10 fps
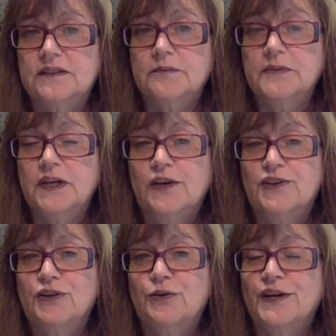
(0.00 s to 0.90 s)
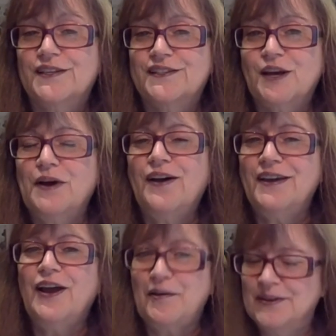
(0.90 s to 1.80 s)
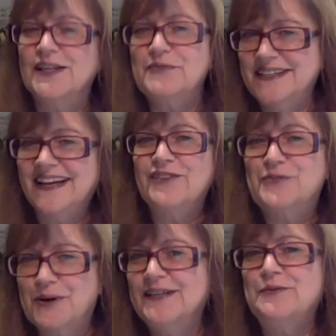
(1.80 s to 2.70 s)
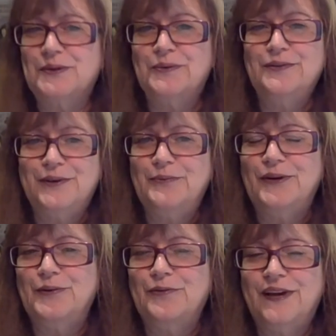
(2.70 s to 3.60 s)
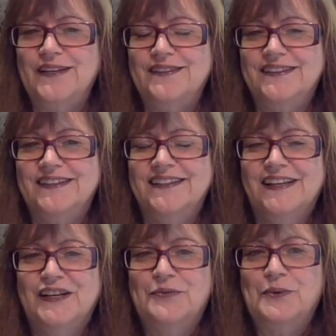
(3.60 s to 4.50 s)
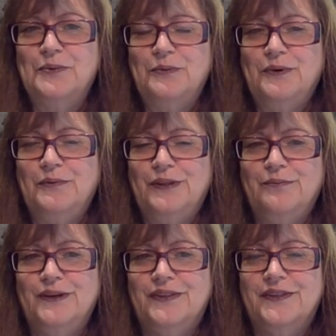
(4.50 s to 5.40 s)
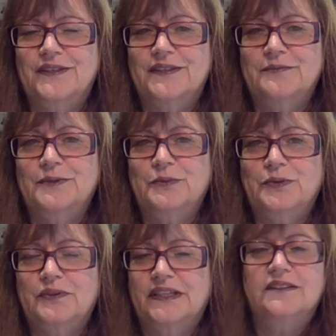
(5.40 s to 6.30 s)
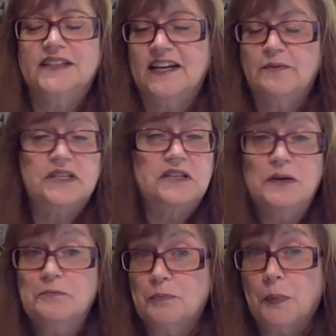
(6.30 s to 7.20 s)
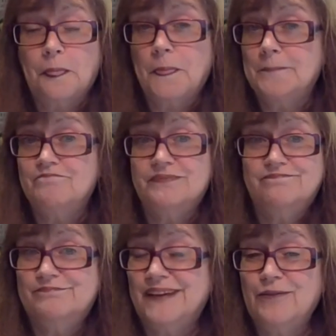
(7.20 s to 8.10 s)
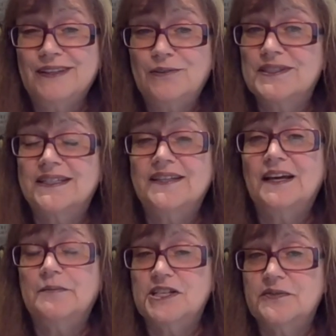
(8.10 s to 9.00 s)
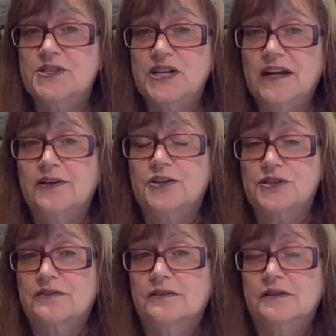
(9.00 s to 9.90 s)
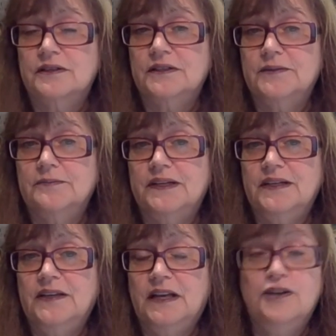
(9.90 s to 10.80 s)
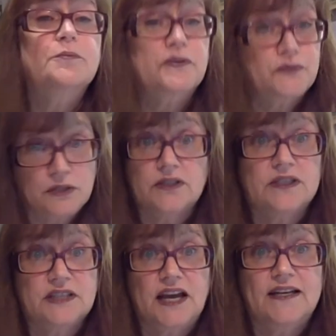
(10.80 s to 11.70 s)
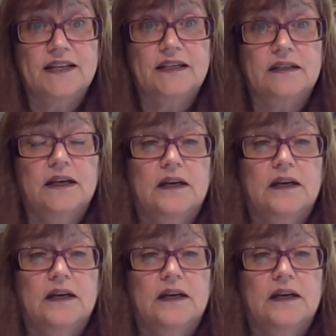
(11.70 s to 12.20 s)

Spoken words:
Having lived in California where we've had with legal cannabis, I really don't see that much of a change in terms of society.